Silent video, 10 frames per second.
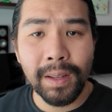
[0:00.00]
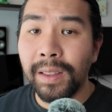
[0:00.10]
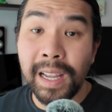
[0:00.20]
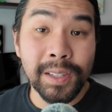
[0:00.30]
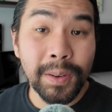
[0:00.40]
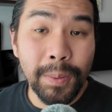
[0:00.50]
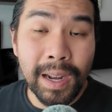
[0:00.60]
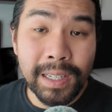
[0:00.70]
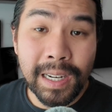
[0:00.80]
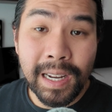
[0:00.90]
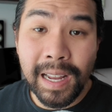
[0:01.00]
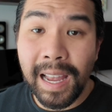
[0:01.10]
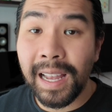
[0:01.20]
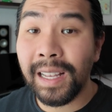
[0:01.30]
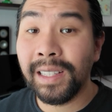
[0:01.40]
Thanks for watching
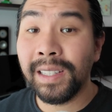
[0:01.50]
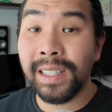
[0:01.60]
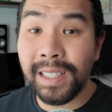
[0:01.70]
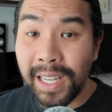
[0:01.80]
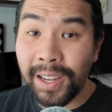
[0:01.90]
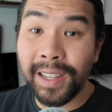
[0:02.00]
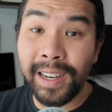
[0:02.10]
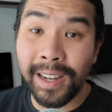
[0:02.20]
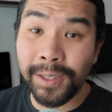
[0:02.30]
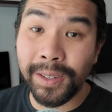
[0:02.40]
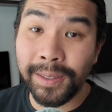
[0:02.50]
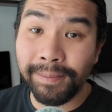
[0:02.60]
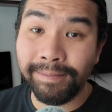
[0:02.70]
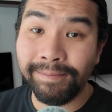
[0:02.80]
and see you in the next one.